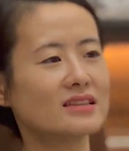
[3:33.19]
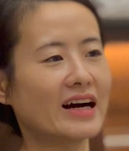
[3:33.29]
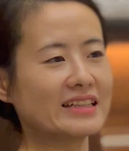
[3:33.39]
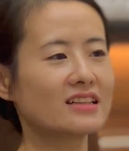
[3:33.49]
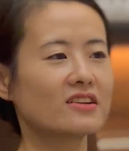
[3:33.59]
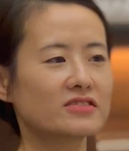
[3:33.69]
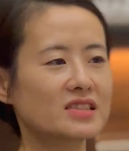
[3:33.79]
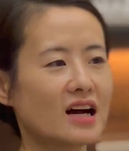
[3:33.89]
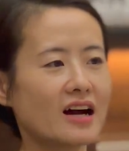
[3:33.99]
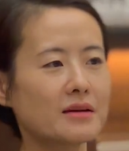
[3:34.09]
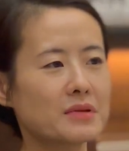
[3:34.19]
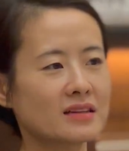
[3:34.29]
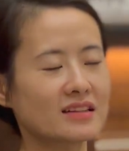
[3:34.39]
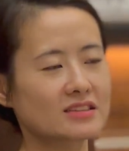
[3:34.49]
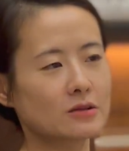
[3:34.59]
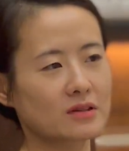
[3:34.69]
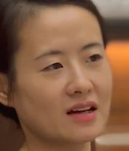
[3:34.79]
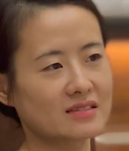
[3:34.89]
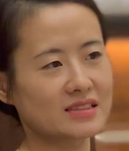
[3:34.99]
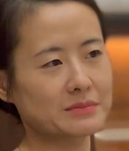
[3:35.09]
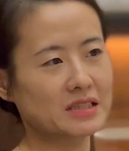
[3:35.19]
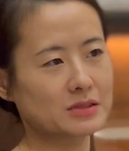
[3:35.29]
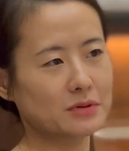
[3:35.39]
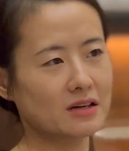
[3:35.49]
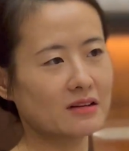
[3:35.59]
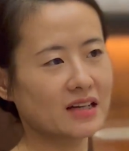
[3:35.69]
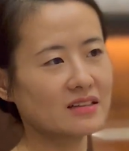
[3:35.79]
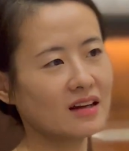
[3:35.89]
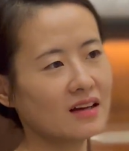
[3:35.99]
idea of time in this whole concept as well, right?